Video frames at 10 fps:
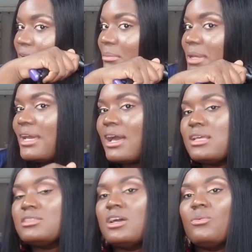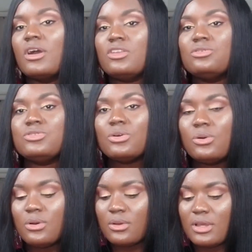because what you
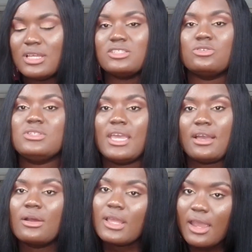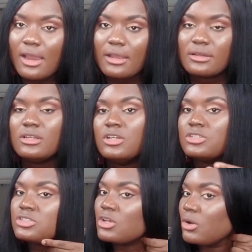do is you take out here.
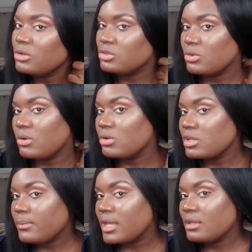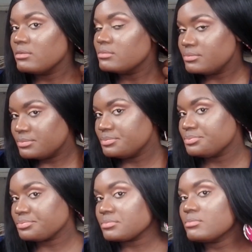So you hold your wig
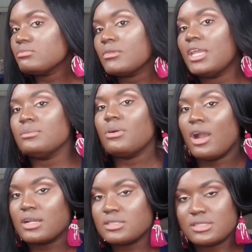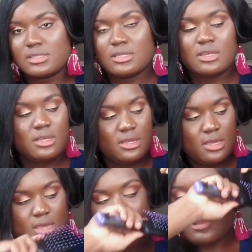in parts
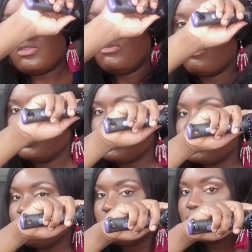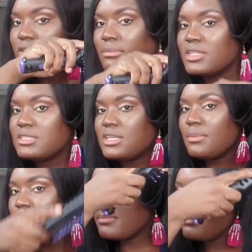and you brush from the tip.
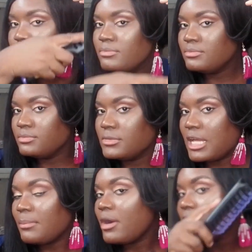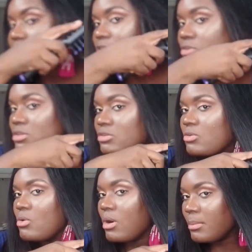That part is good. You
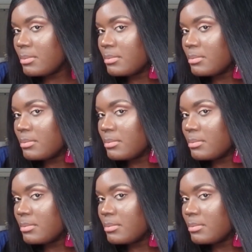go up.